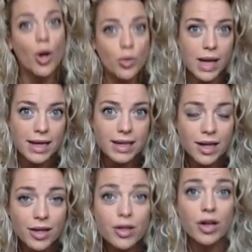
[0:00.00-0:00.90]
Okay,
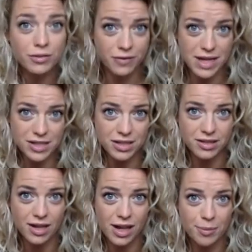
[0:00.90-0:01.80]
confession
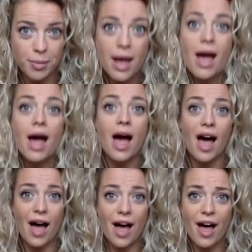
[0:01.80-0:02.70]
time.
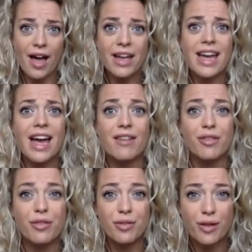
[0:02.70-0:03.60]
I have
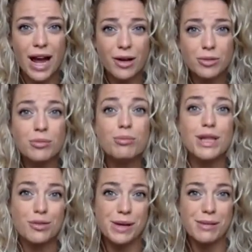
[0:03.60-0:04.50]
a frown
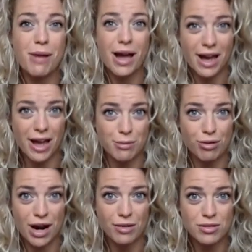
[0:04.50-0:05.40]
between my
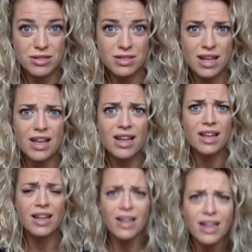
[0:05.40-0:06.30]
eyebrows.
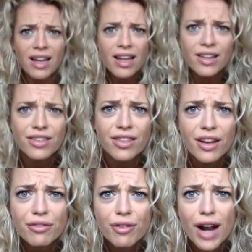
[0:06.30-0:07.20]

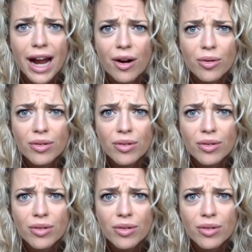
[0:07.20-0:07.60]
The frown.